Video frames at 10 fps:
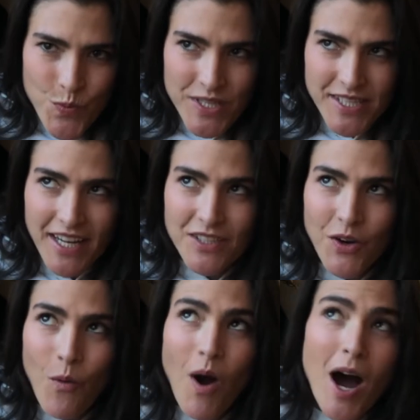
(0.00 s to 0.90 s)
decided to
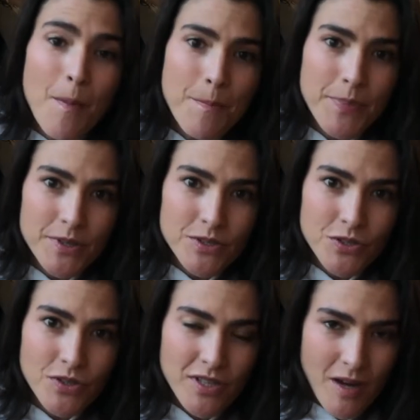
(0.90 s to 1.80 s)
go up
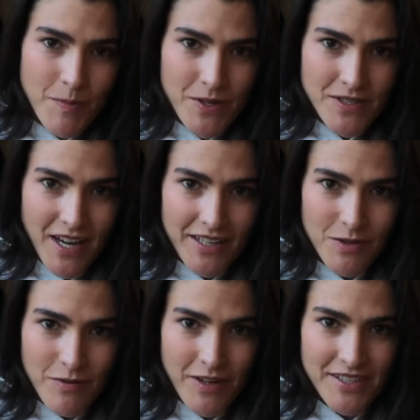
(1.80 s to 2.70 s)
to the Upper East Side to
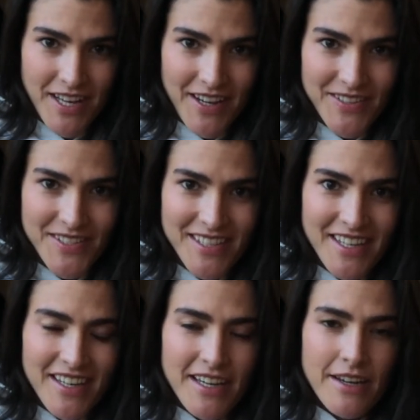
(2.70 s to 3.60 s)
a friend's house,
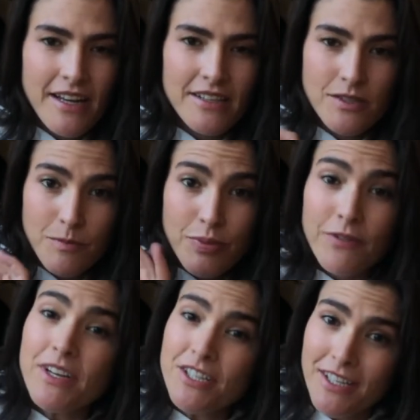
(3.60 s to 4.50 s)
get some
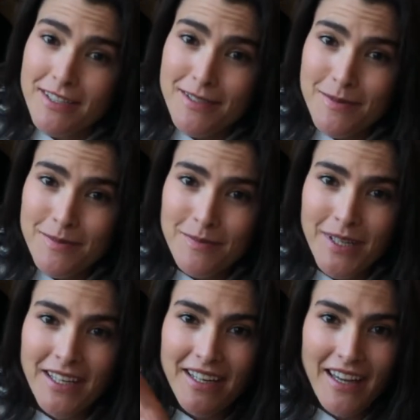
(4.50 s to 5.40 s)
provisions,
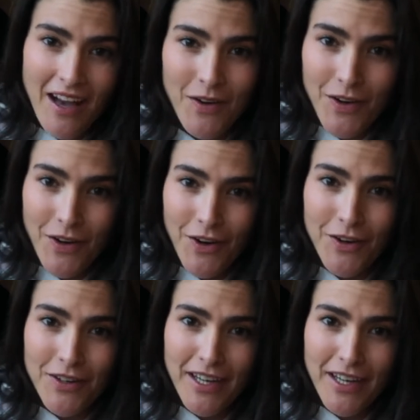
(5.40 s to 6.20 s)
meaning alcohol.